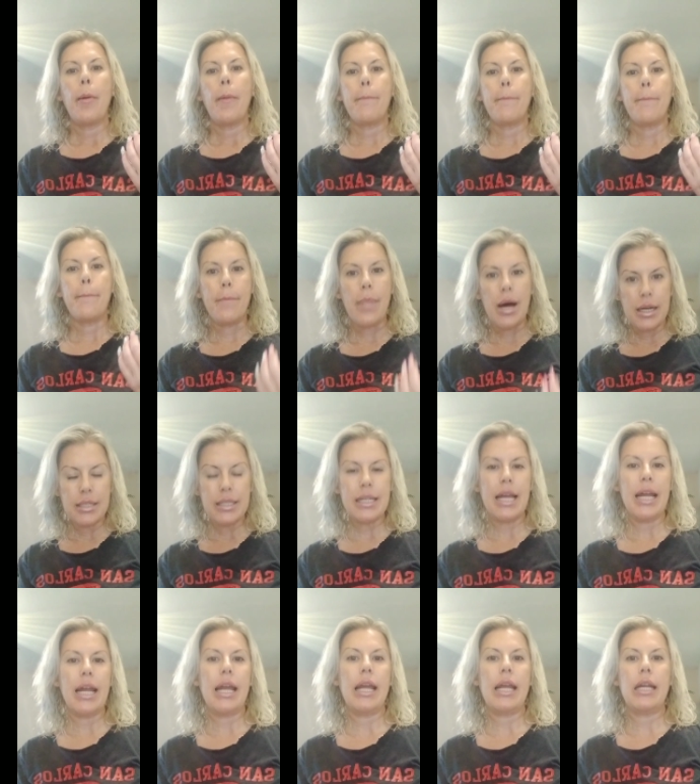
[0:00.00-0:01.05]

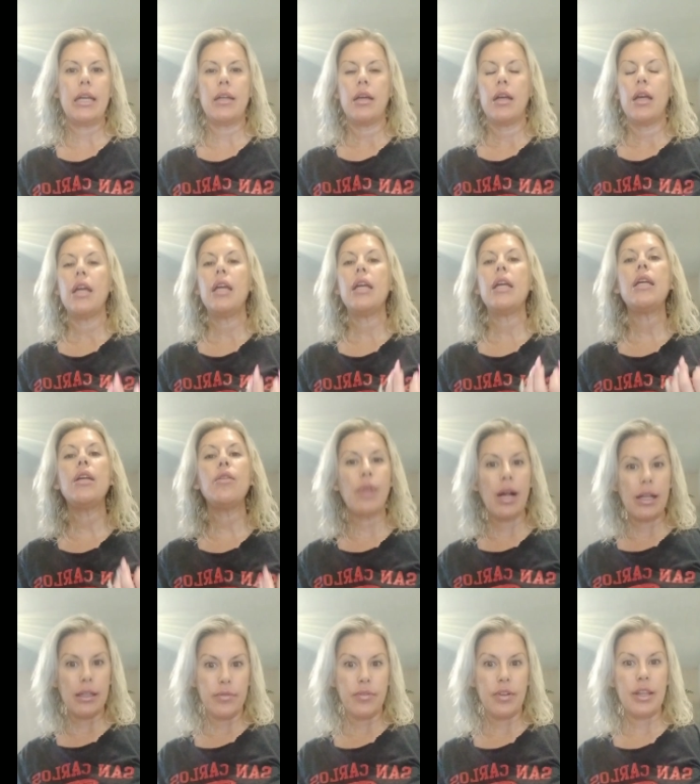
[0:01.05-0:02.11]
mundane,
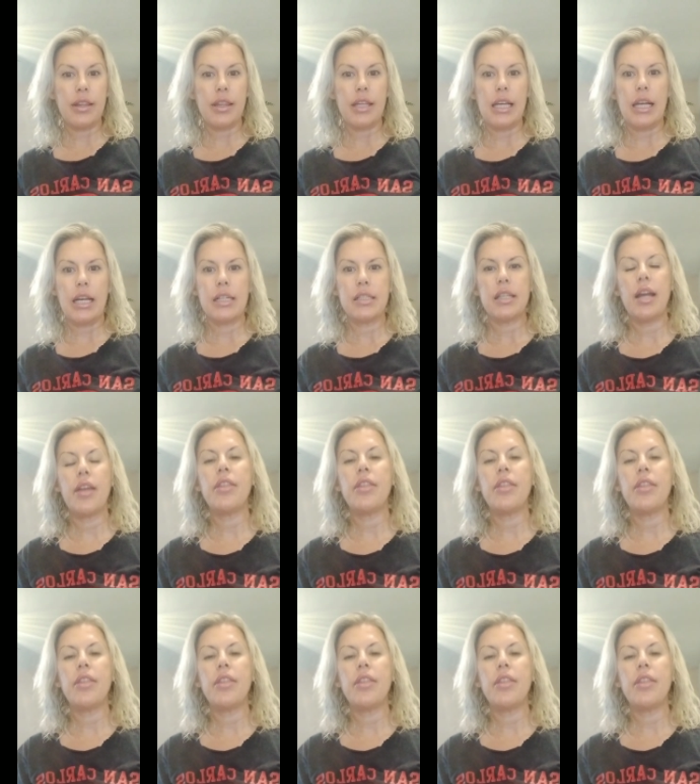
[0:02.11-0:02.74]
irrelevant things